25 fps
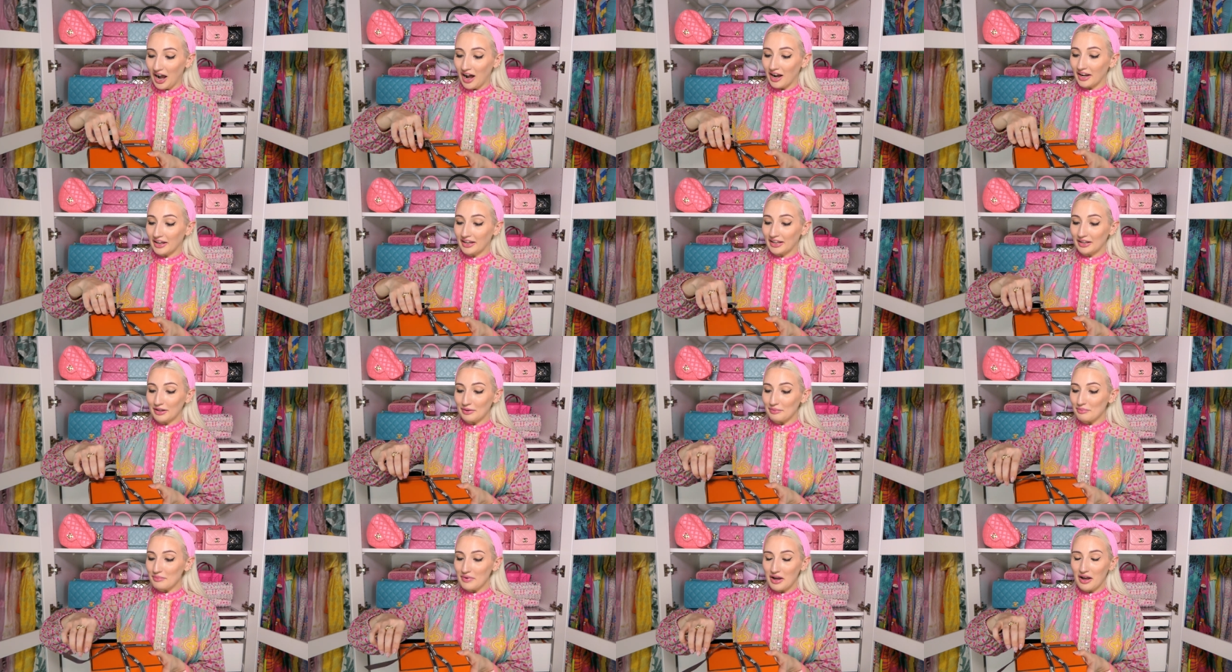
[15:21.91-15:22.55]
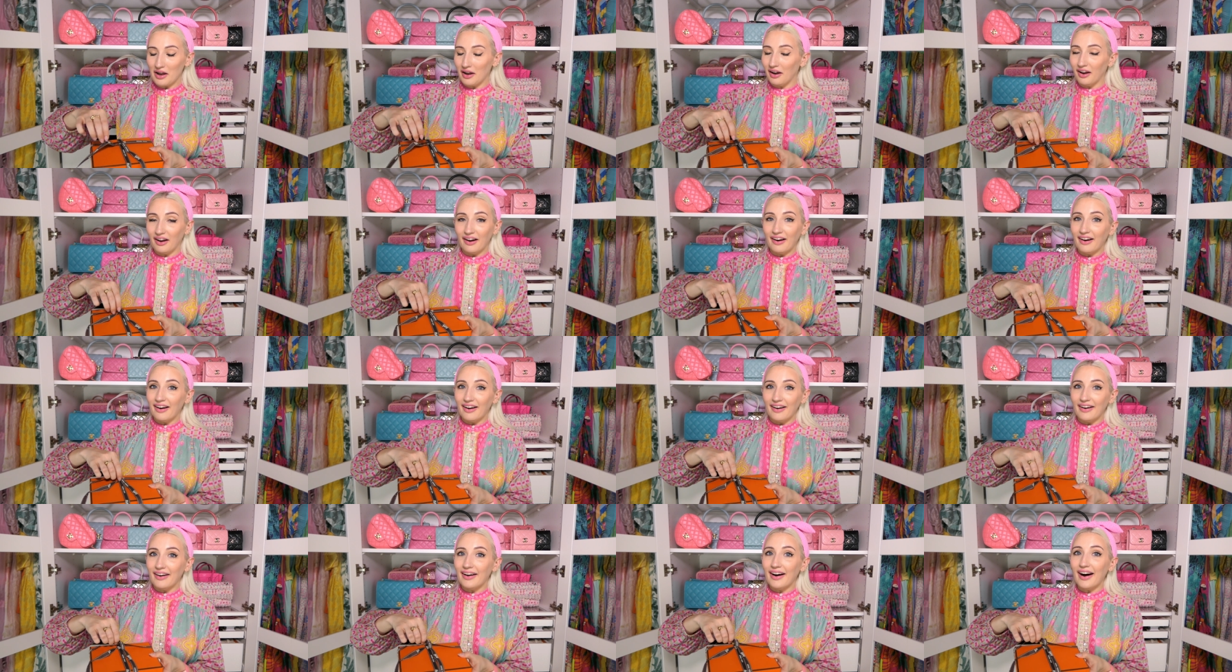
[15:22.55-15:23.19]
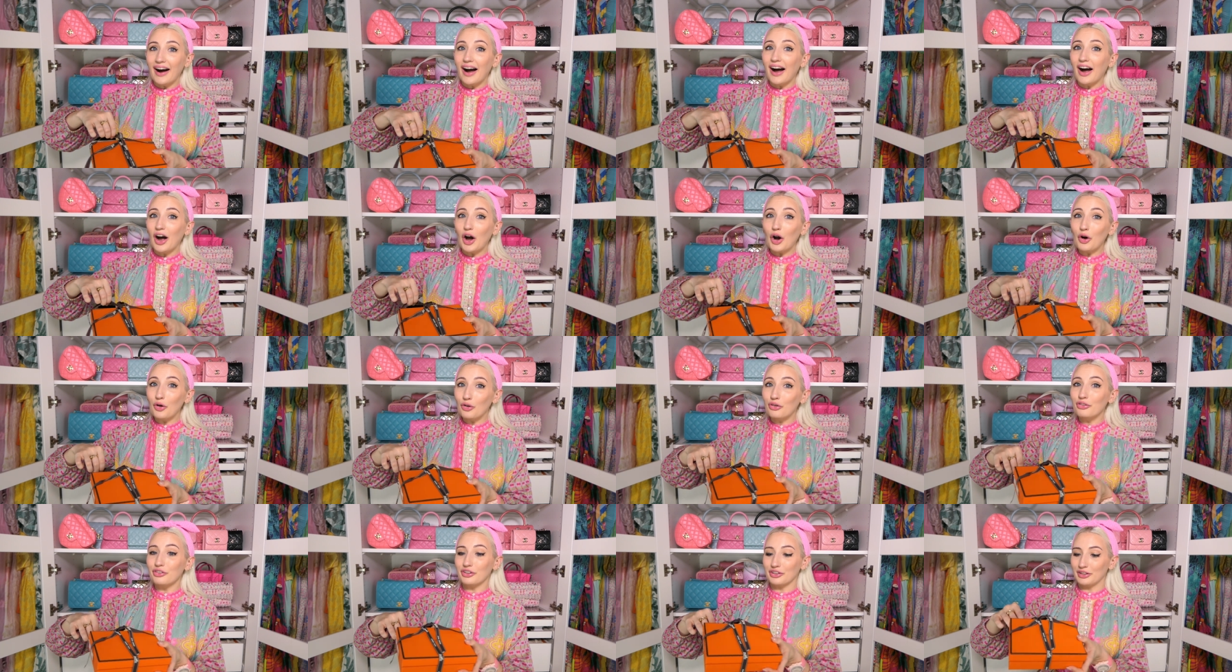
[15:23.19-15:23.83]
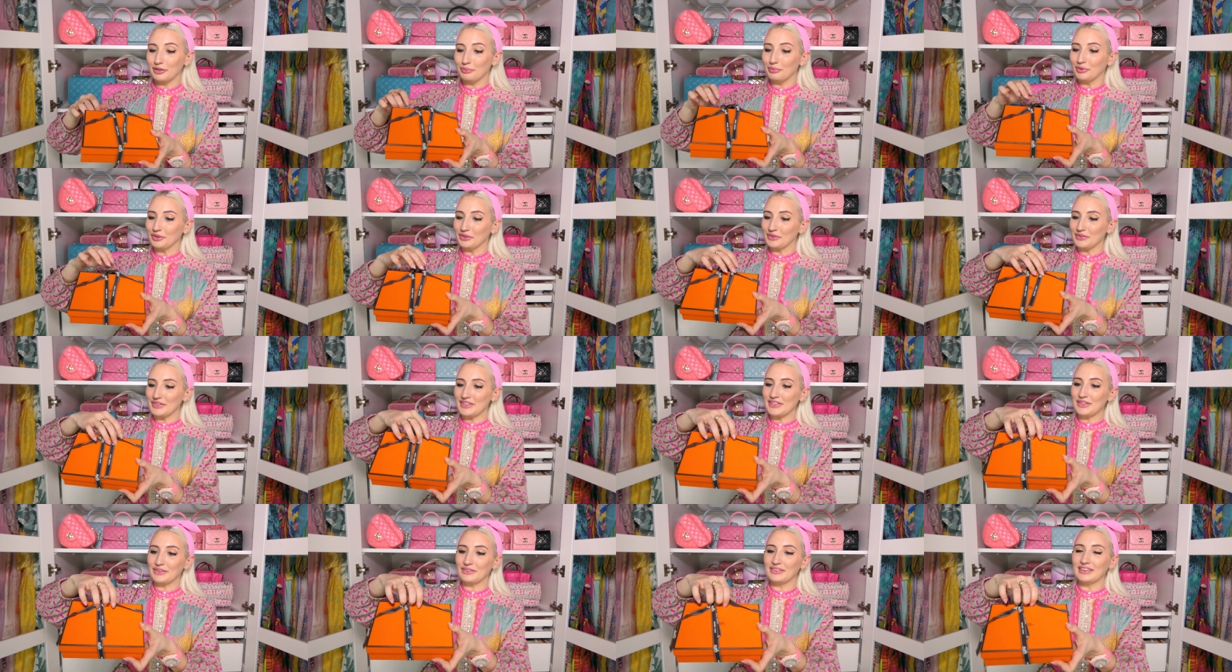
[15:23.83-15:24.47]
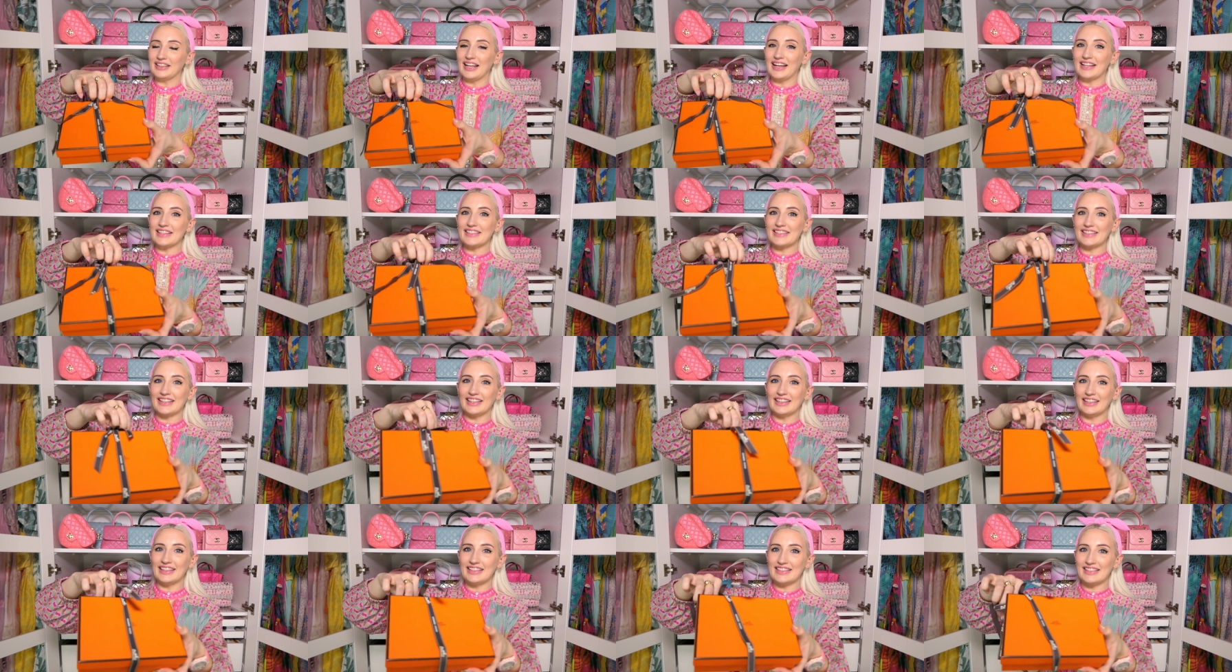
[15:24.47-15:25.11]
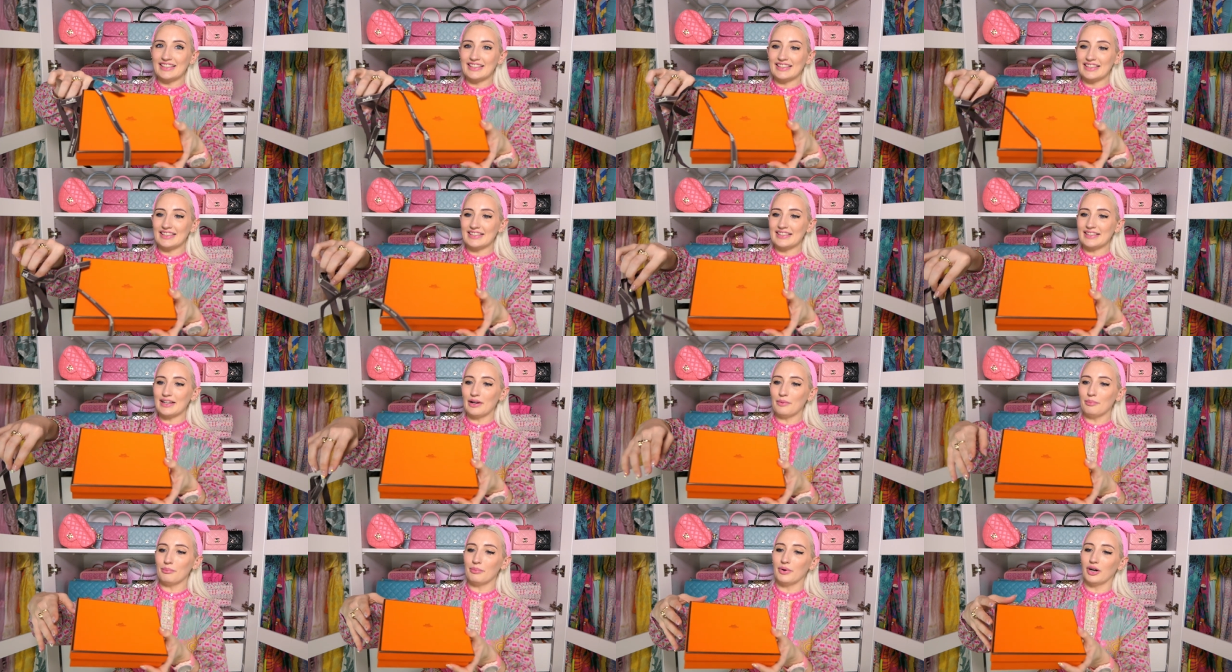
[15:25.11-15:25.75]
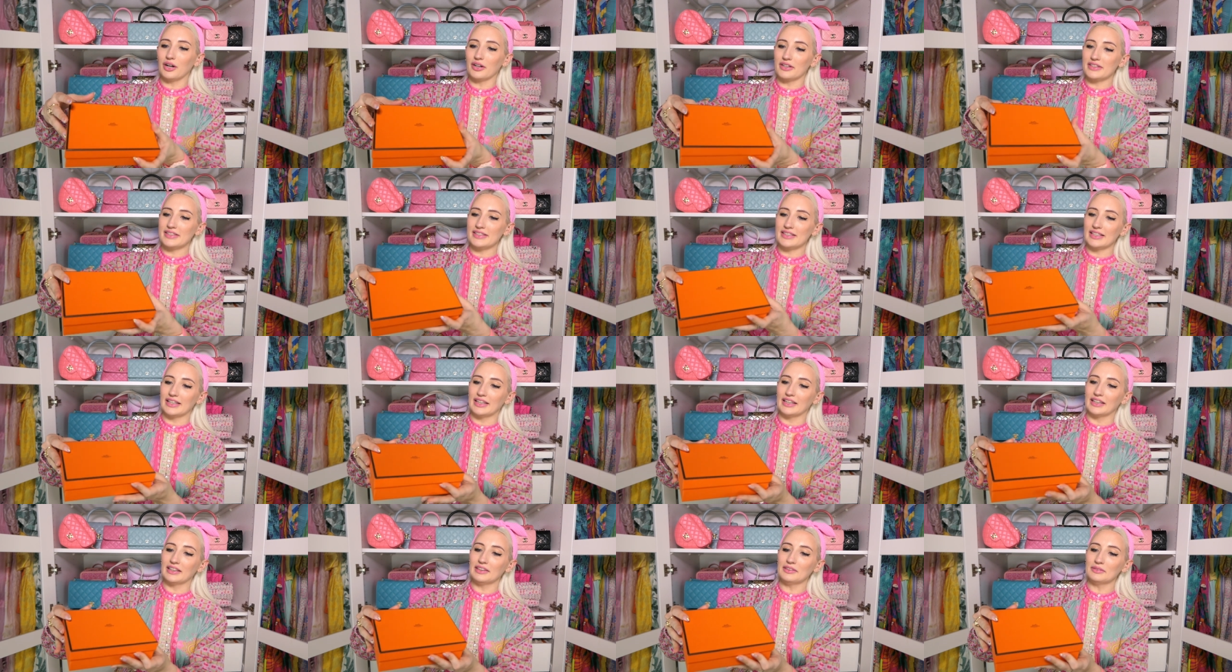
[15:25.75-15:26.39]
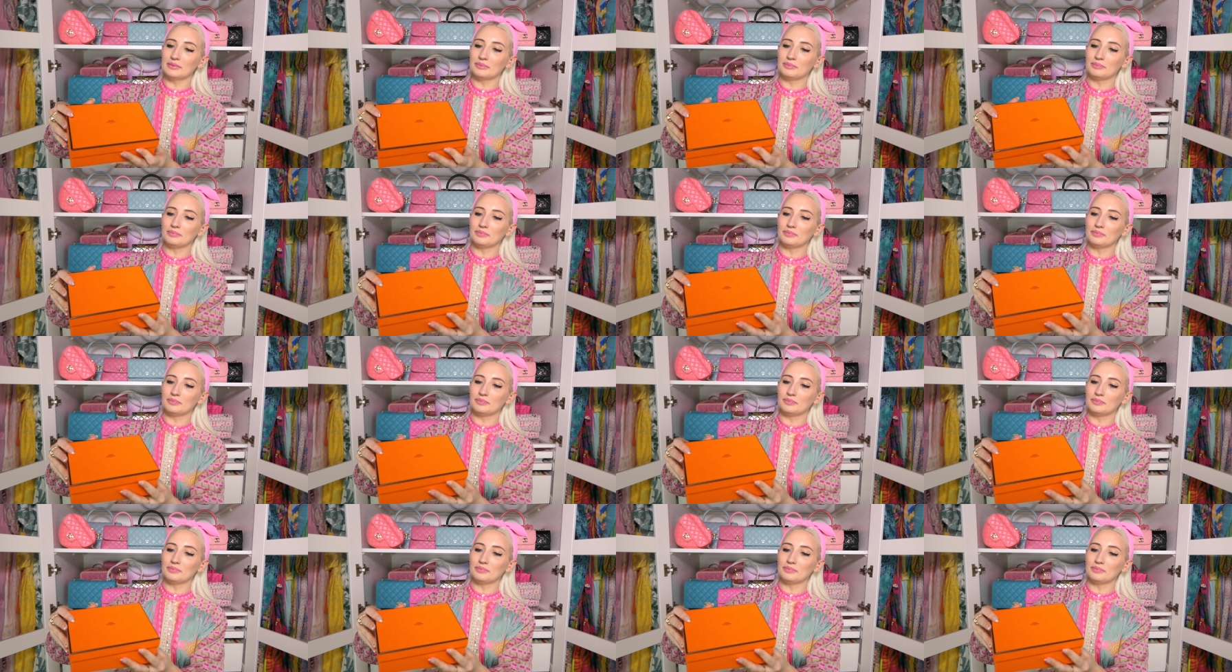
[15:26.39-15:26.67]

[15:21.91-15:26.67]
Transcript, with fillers: I am over the moon. So let's get into this unboxing.